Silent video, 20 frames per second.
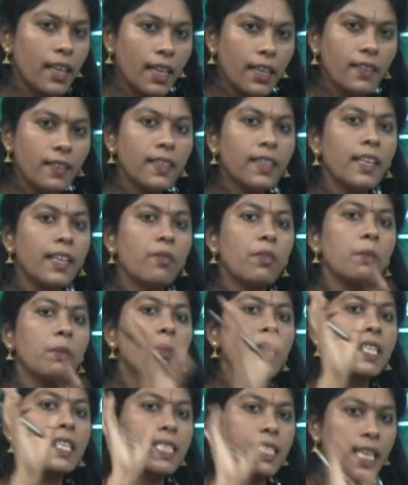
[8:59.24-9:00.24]
are in the
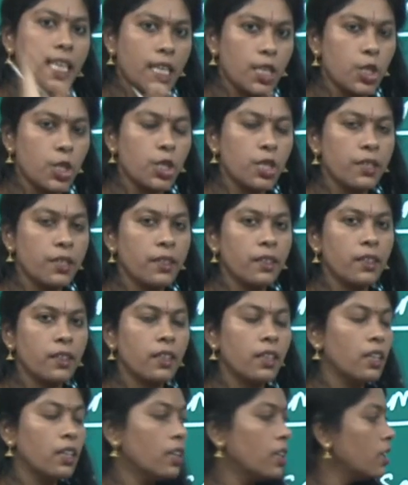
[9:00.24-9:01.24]
developing stage.
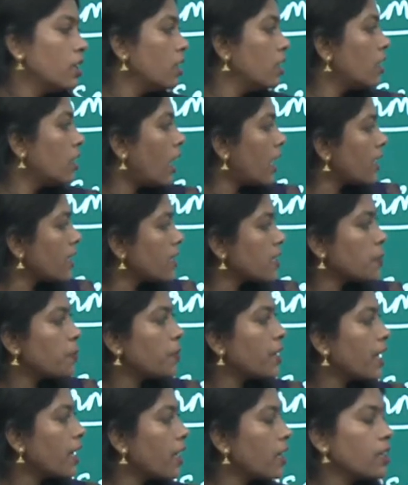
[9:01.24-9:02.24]
At least
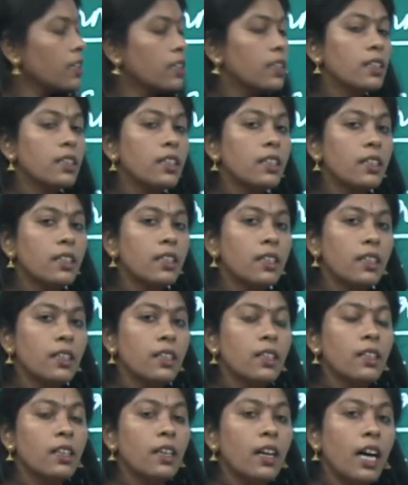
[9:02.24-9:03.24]
we are
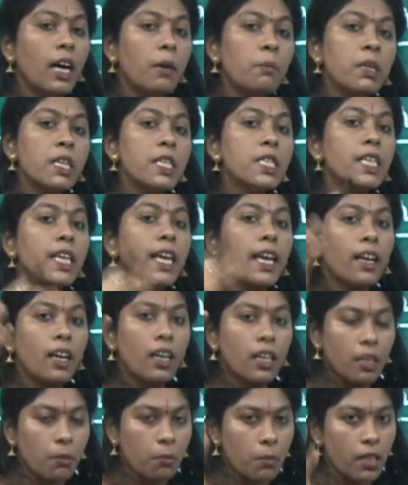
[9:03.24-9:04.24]
emerging
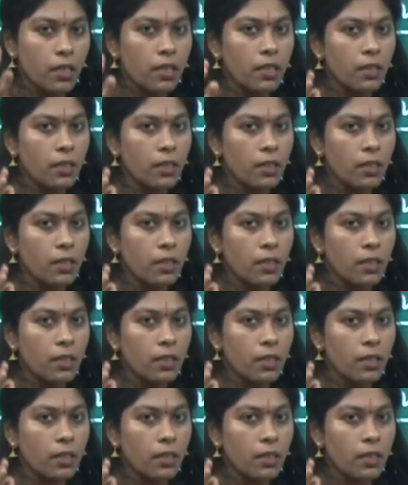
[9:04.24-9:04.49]
economy,